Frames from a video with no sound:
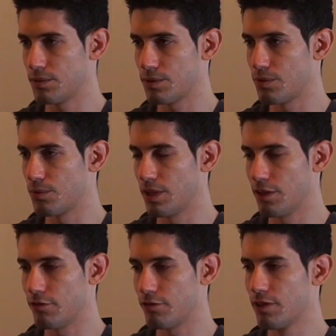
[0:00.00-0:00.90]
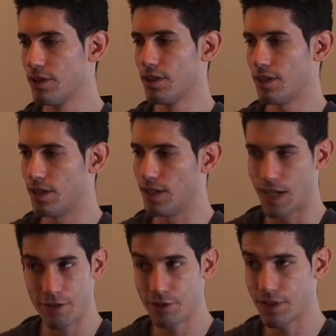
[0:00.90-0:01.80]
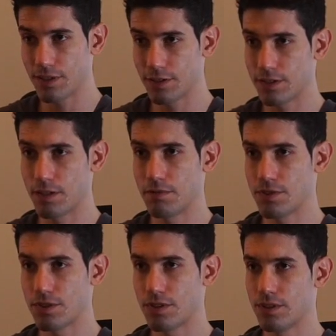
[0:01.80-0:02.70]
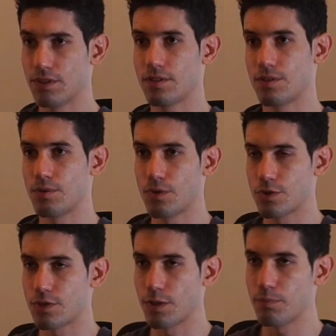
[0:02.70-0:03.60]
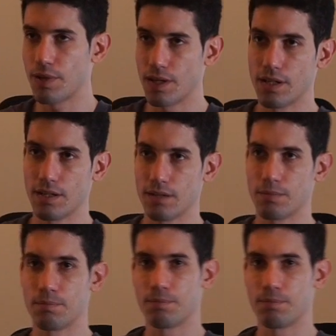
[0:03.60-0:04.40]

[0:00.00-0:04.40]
So we have uh, LiveLigate that I mentioned, so you can start paying